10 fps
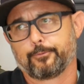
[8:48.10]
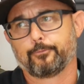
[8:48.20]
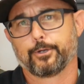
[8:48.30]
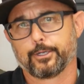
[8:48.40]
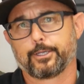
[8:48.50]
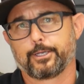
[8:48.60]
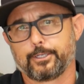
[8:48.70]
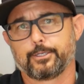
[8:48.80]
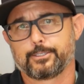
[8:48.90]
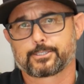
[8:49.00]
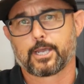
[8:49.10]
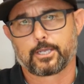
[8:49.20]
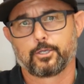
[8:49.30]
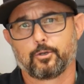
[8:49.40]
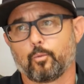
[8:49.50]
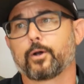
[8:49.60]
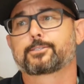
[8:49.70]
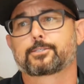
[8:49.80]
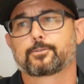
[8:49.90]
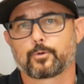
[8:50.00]
Really? He sent you?
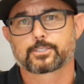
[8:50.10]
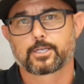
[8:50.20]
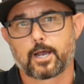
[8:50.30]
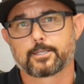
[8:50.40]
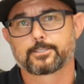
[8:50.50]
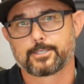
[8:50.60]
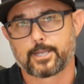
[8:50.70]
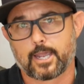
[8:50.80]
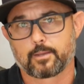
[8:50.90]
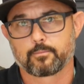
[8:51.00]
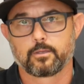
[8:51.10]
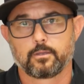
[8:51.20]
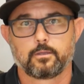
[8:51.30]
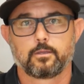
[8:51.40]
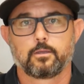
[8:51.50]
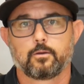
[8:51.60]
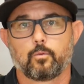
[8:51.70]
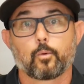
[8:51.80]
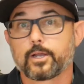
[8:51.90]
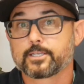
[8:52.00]
What's God's name?
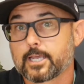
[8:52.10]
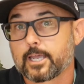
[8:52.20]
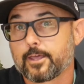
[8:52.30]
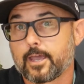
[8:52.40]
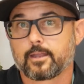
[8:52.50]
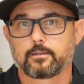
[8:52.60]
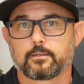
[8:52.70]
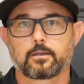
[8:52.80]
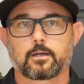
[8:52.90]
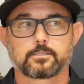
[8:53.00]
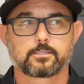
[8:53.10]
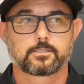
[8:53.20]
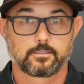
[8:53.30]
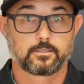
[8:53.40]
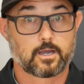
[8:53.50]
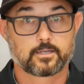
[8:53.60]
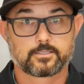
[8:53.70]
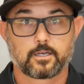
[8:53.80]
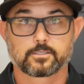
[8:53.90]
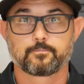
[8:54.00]
What do I say then? God
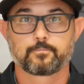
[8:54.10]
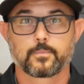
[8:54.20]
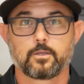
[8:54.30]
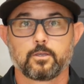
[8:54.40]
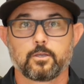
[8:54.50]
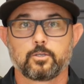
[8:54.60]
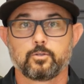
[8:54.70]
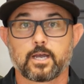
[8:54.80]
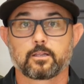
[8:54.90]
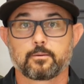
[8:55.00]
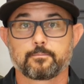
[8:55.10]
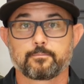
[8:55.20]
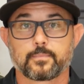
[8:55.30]
tells him, you tell him,